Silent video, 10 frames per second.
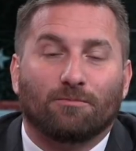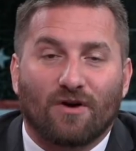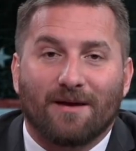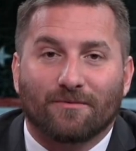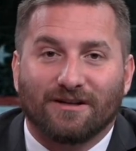
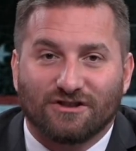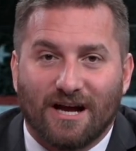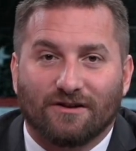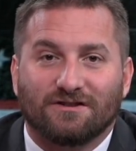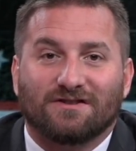primary
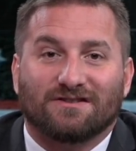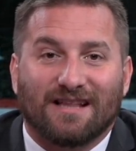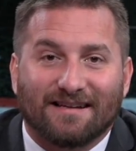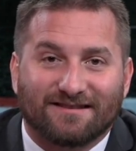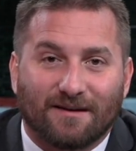challenges this
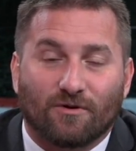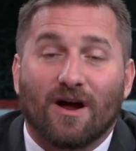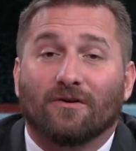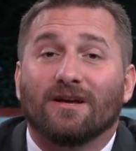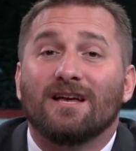last time
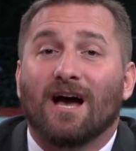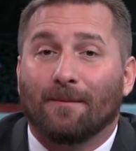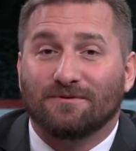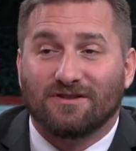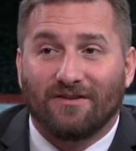around.
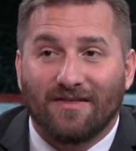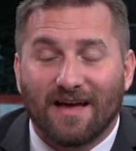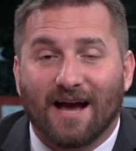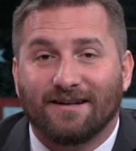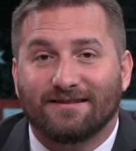Up until then,
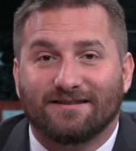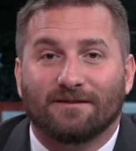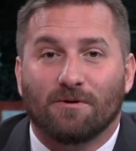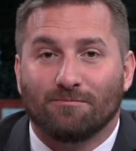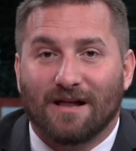the I D C
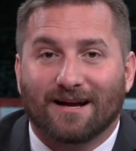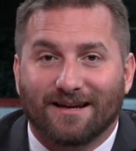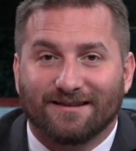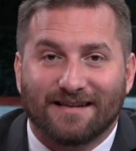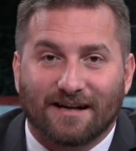had been
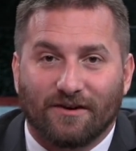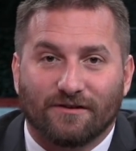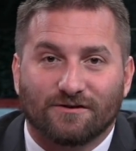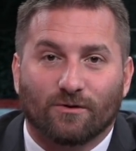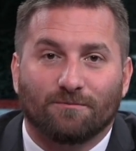blocking exactly
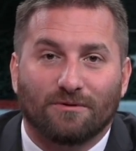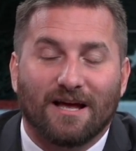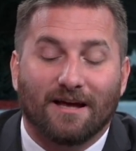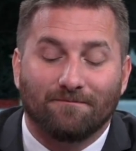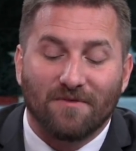this sort of
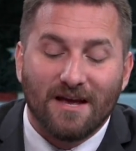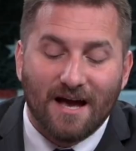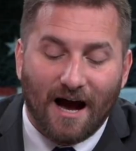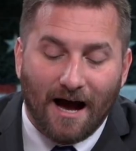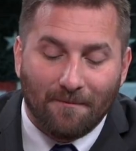plan.
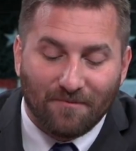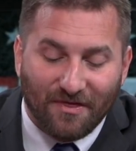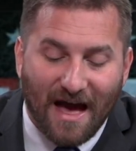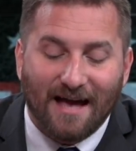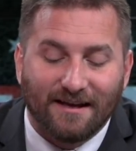Um,
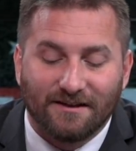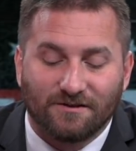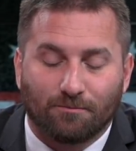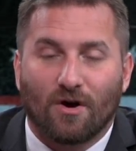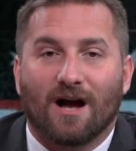that
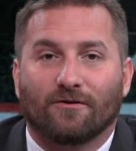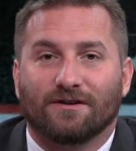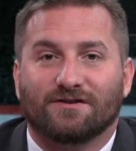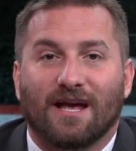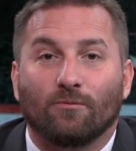is
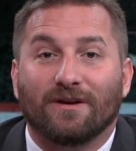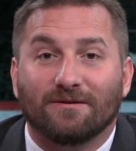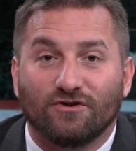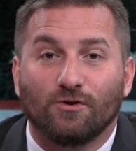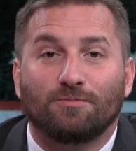progress, and we
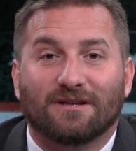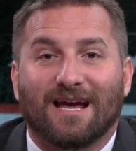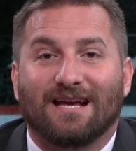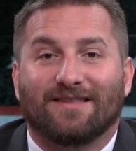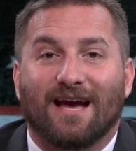can
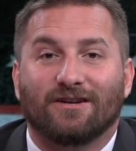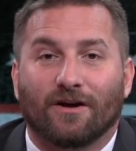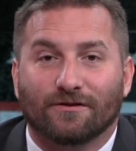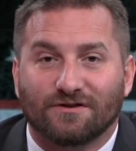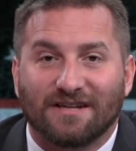duplicate that in
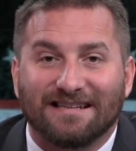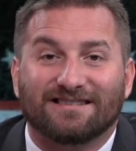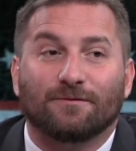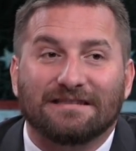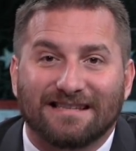other
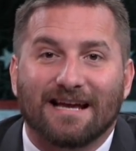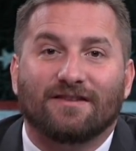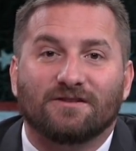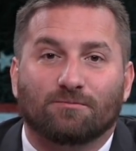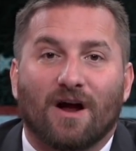states if we take
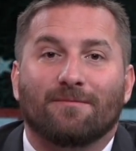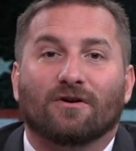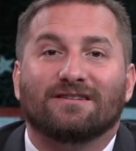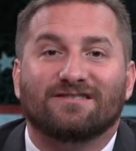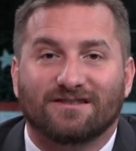these
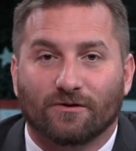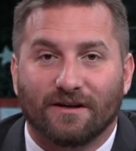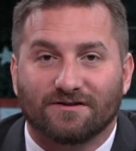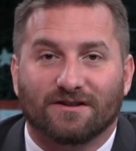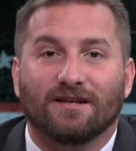primaries
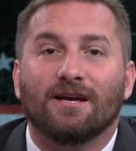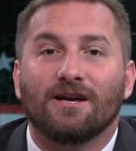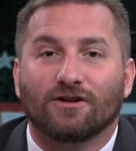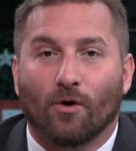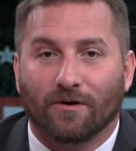seriously
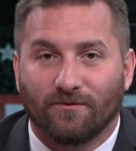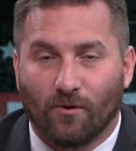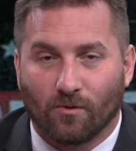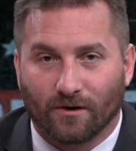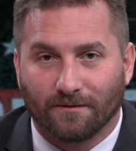going
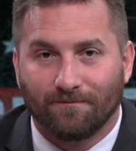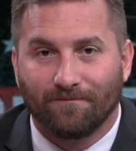forward.